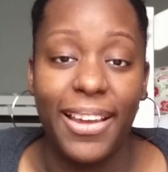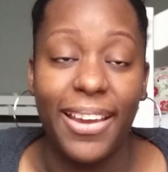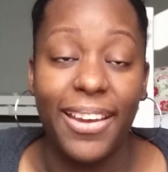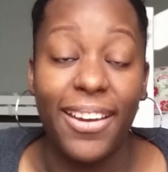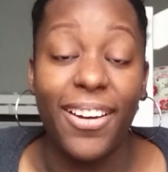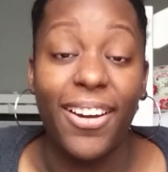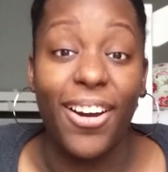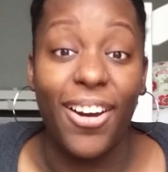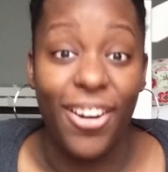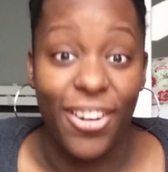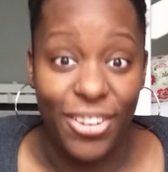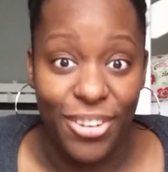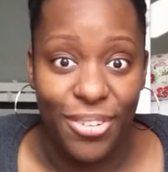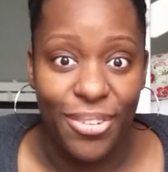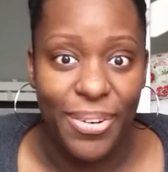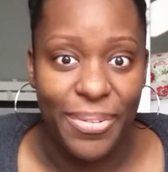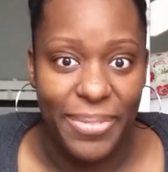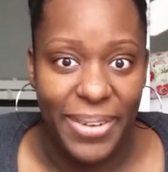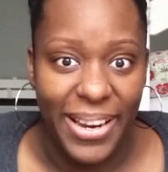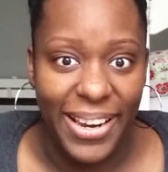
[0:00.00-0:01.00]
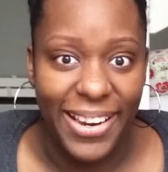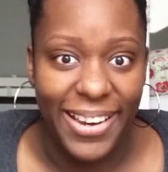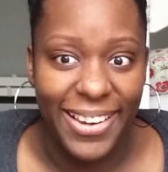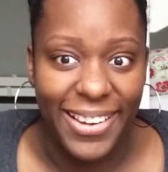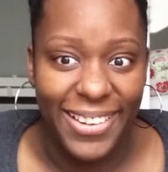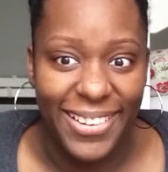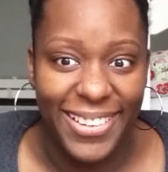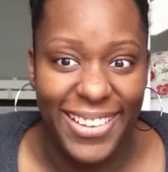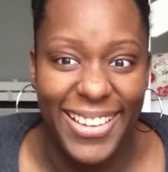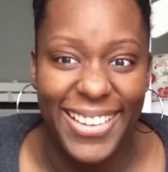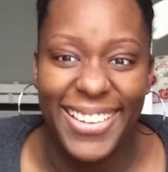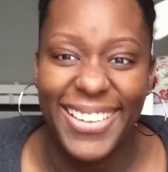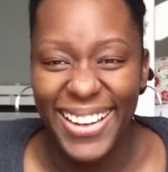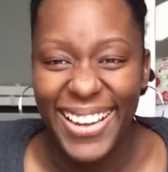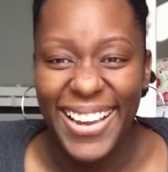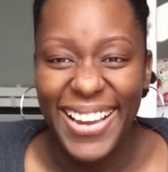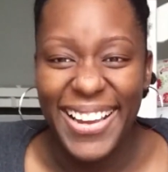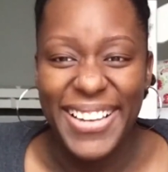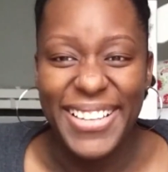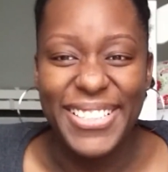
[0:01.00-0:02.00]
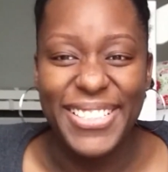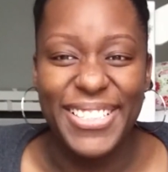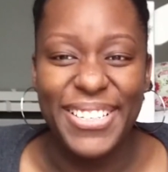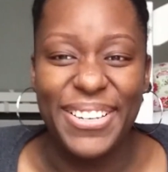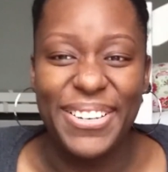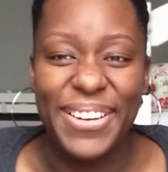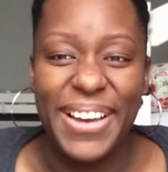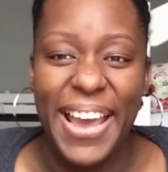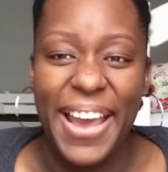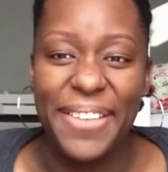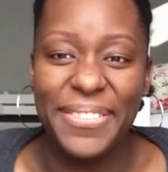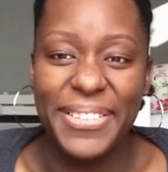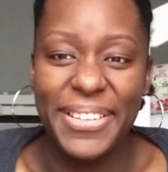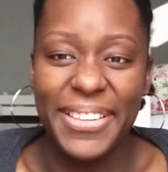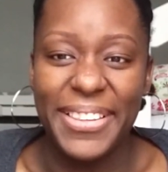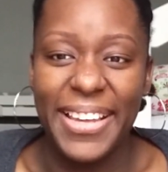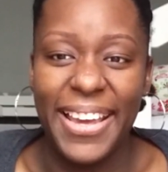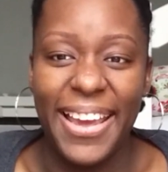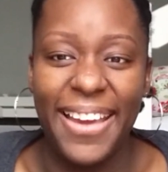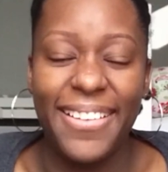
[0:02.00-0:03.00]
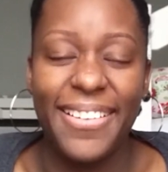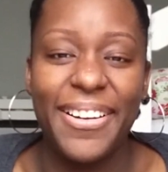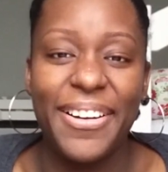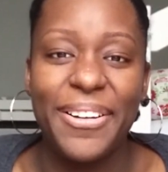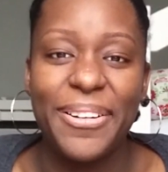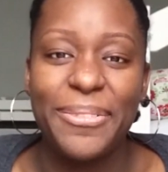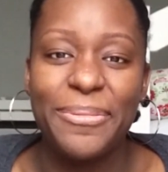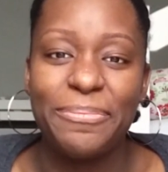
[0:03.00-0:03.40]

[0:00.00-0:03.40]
Like, are you awake? So after that,